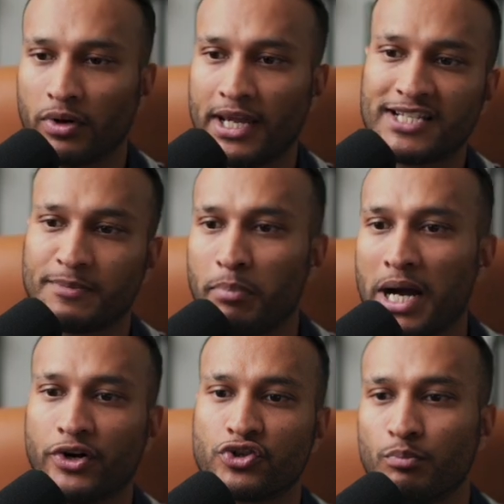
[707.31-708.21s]
buyers
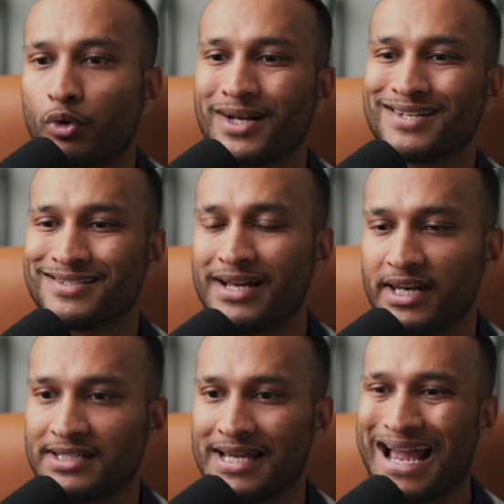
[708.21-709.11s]
more excited to
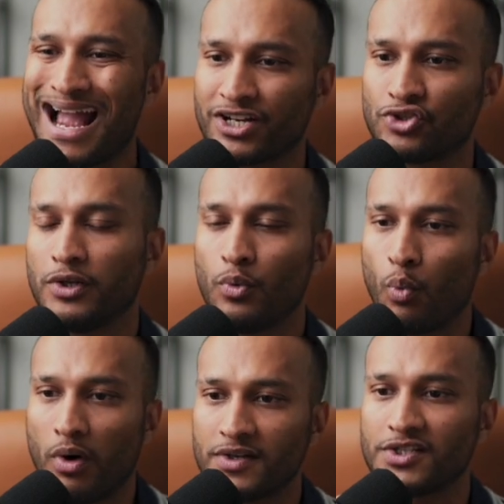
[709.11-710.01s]
actually
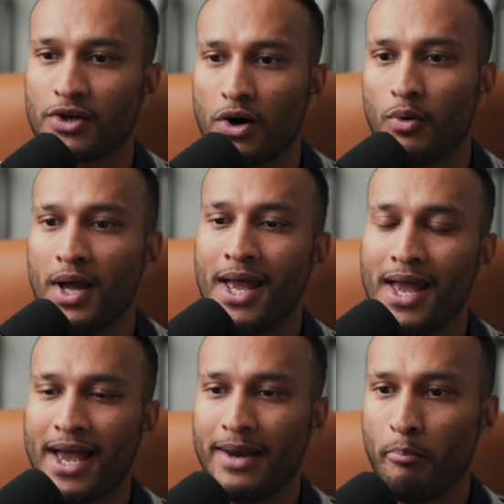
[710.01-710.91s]
want to go
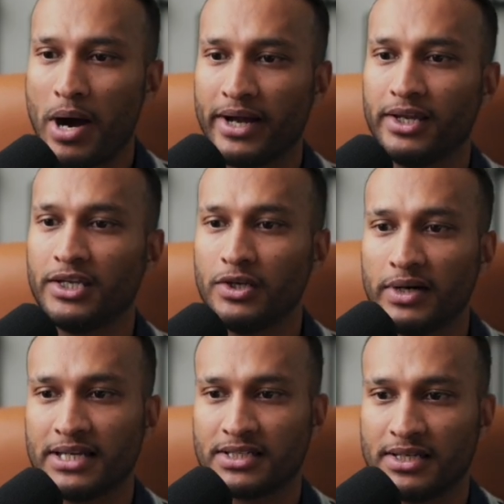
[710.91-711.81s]
and buy a unit
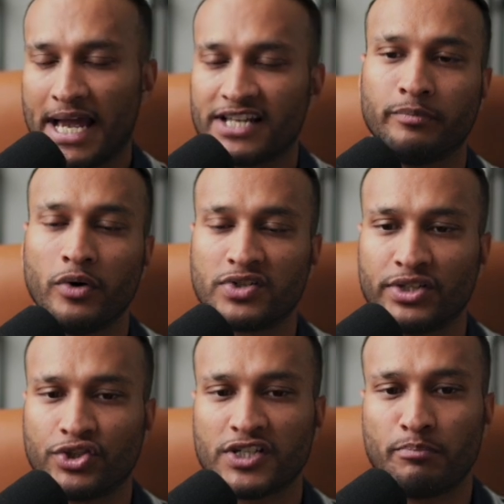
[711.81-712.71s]
as opposed to
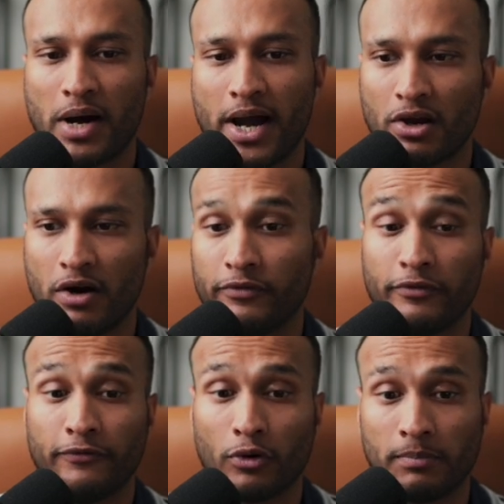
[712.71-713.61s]
just buying off of a
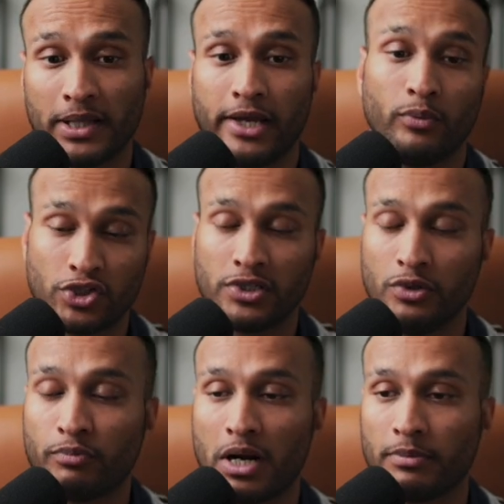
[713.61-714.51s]
floor plan, which you
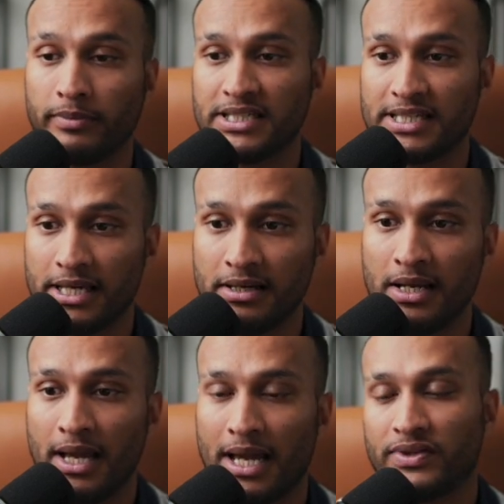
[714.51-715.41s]
probably did
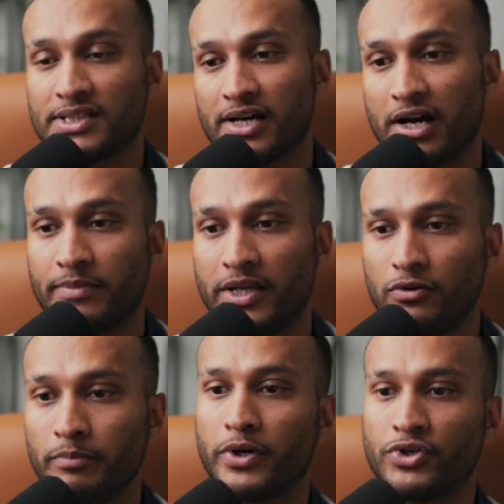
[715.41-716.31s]
at the time that you
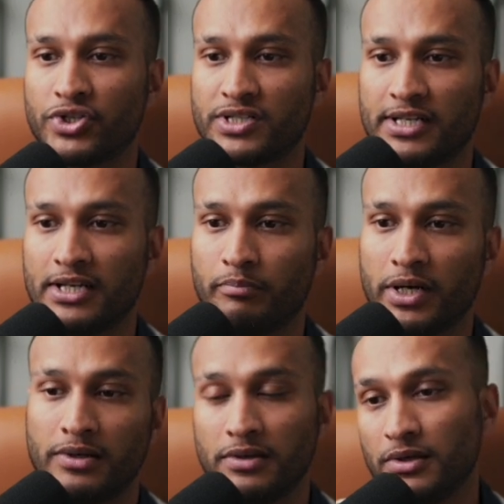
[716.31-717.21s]
purchased it, but
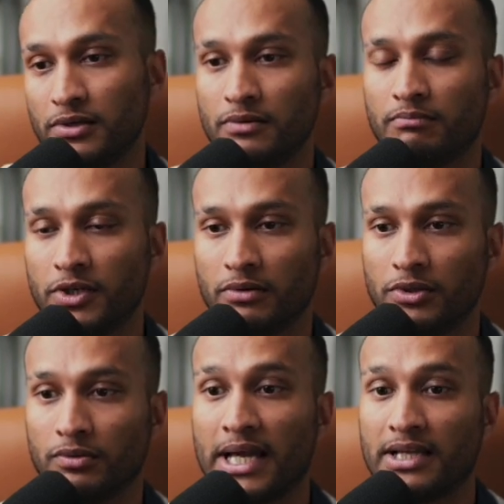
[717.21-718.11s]
you
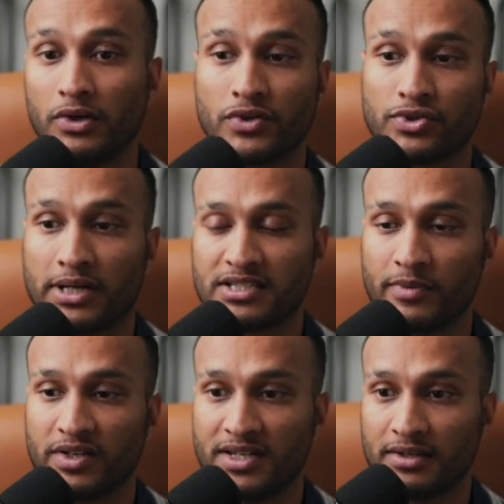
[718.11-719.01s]
likely also got some
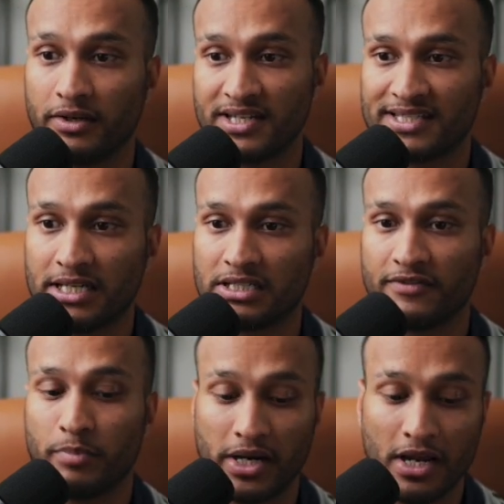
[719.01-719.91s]
good incentives.
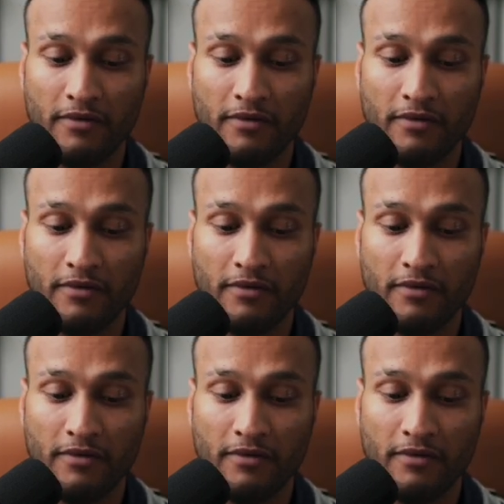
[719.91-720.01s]
But for